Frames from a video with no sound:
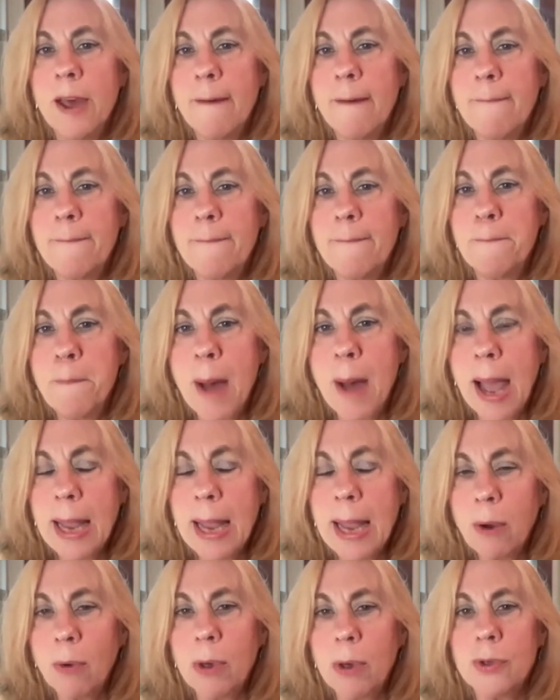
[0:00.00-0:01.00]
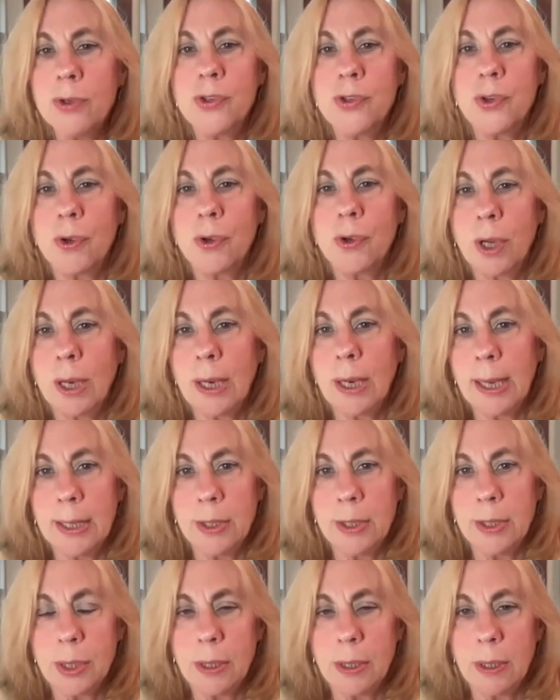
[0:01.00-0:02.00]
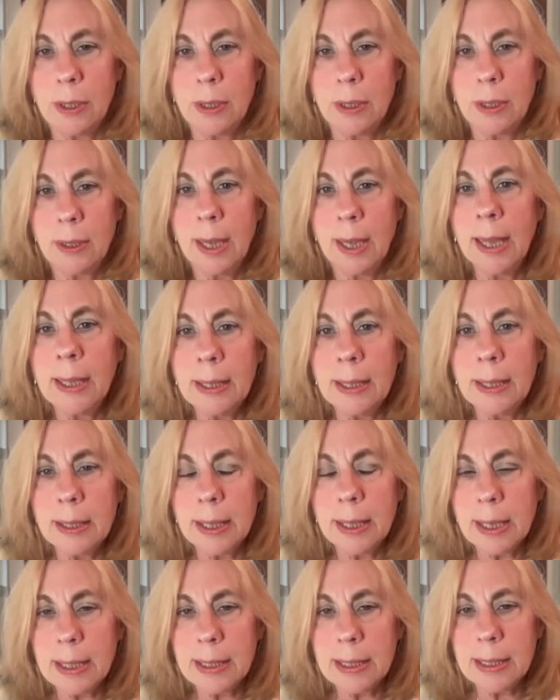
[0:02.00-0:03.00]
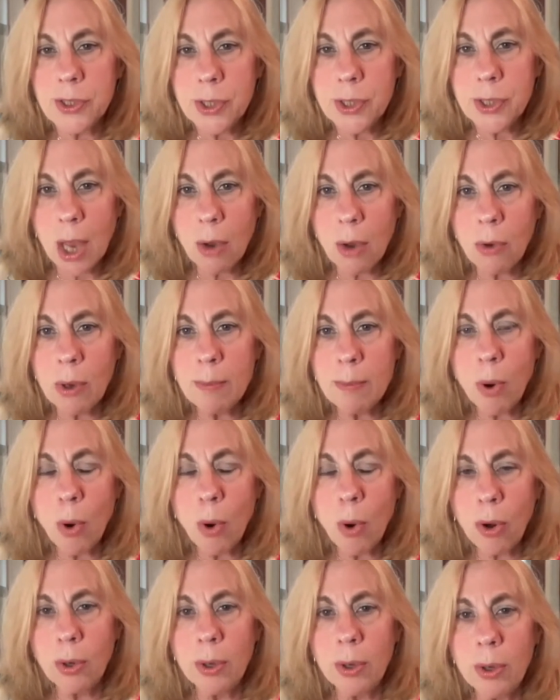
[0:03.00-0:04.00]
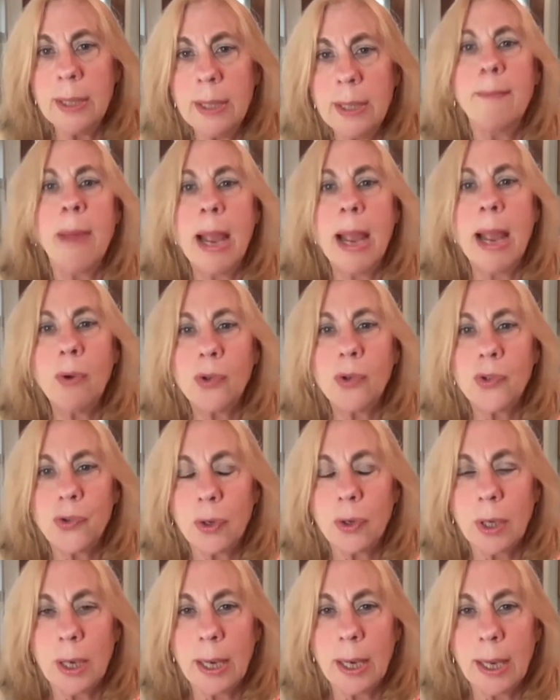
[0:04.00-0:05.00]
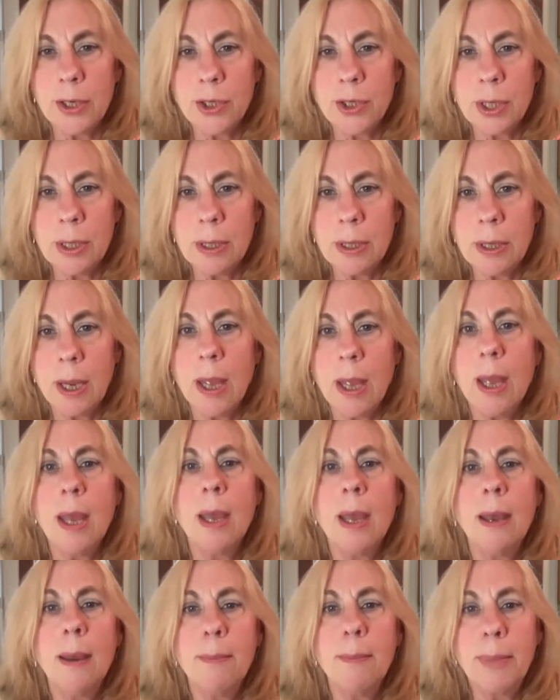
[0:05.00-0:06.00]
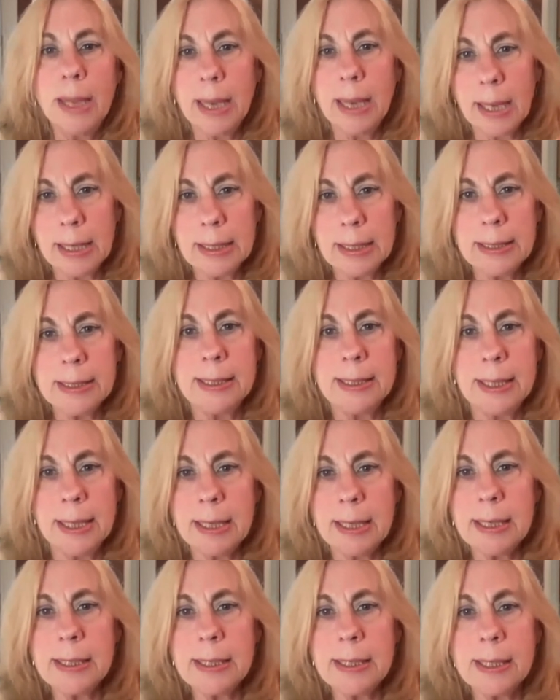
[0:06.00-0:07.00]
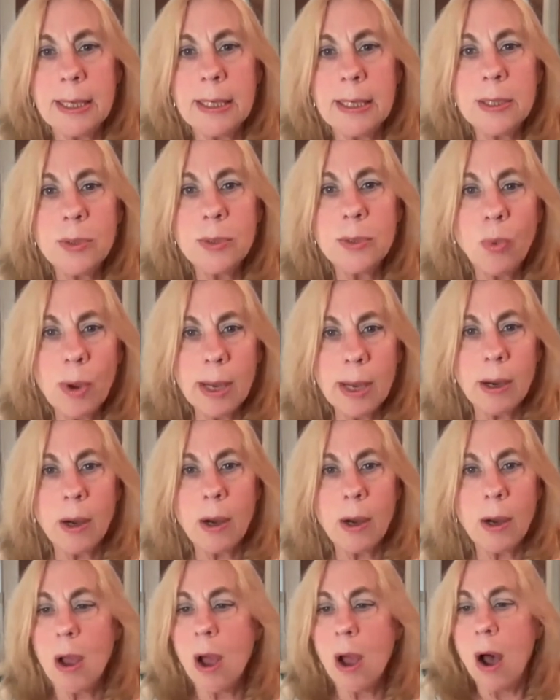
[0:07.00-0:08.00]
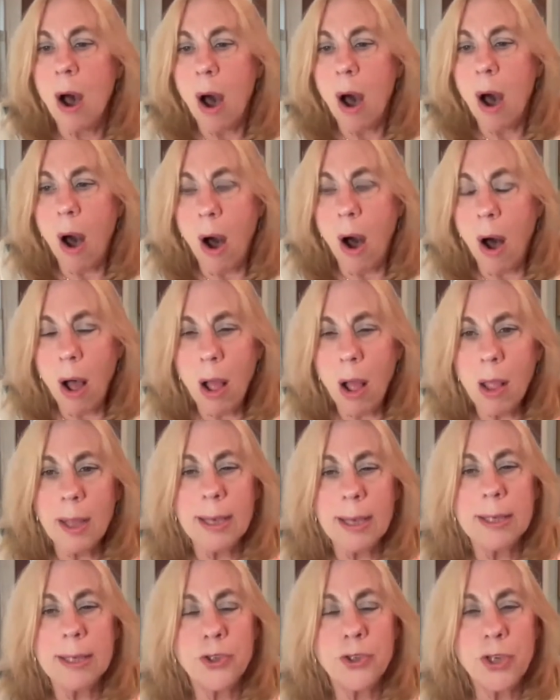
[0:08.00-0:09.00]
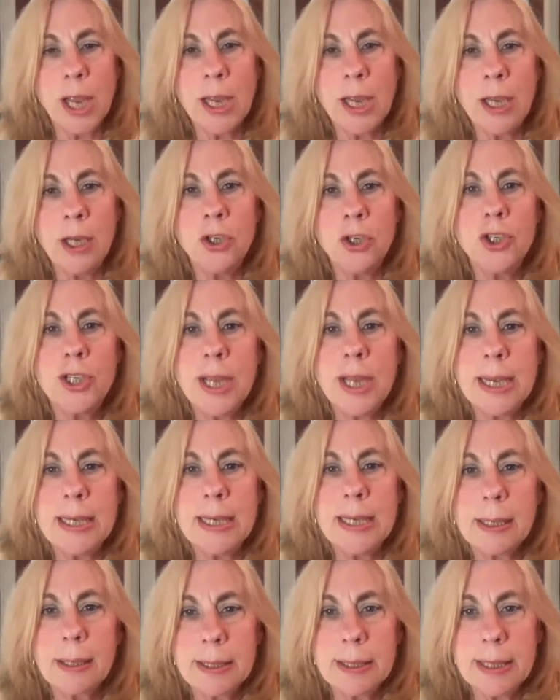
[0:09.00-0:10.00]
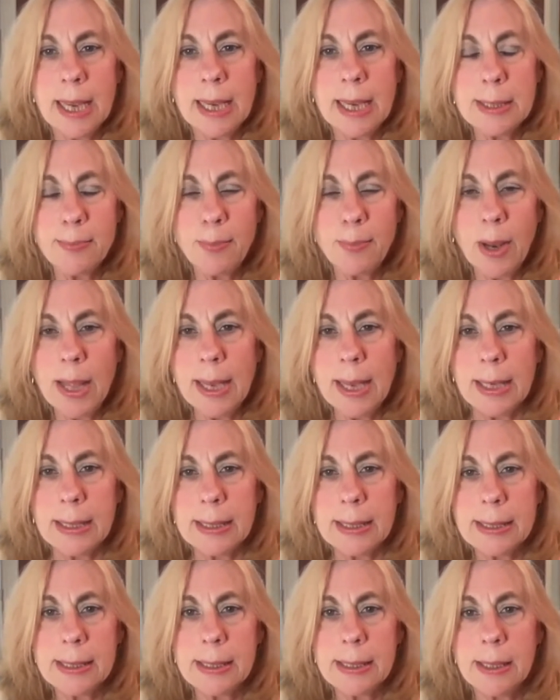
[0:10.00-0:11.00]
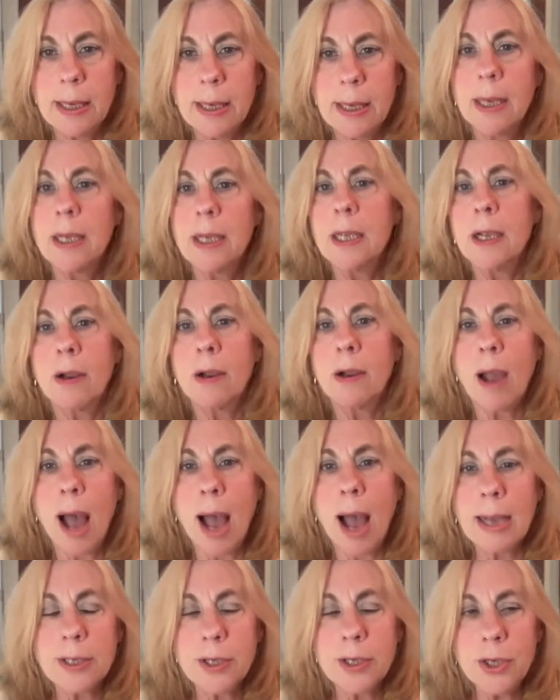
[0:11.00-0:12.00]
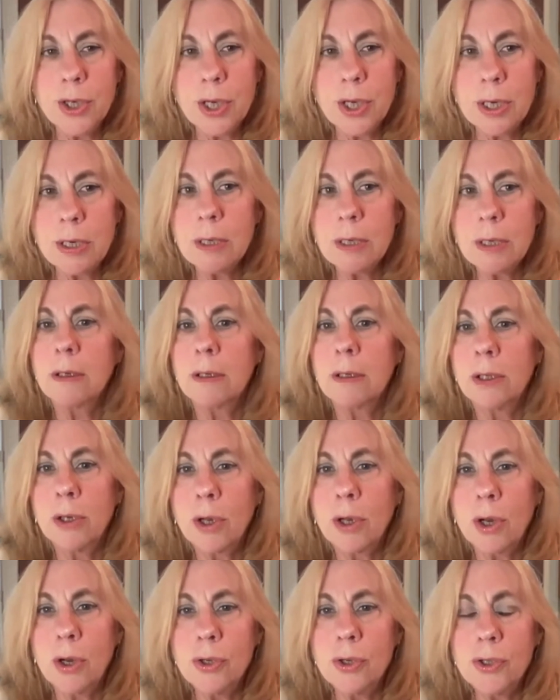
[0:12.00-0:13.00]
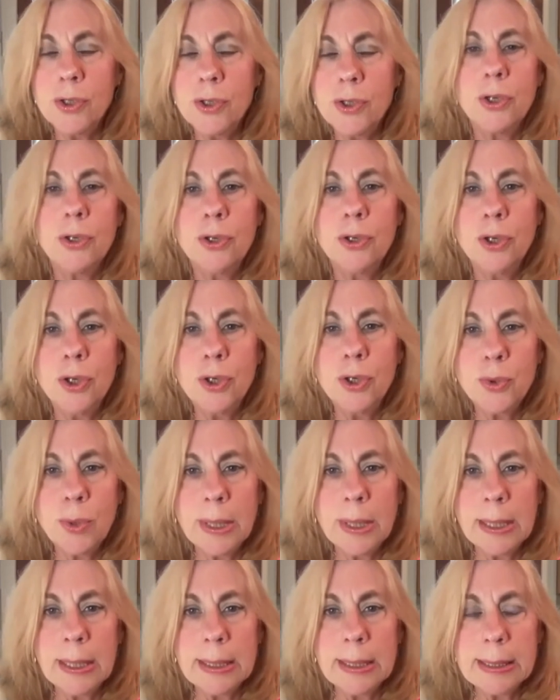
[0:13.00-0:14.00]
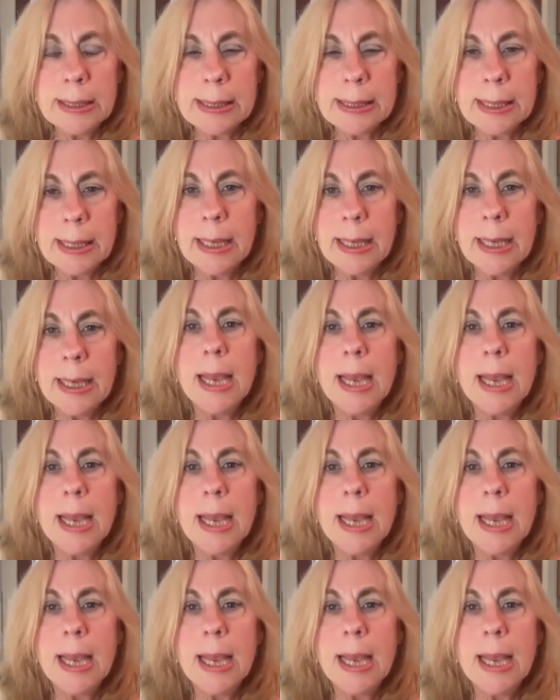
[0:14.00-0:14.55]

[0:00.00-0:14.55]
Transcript: the microcirculation. And it's so important in the microcirculation because this is where all exchange takes place. Your oxygen, glucose, nutrients,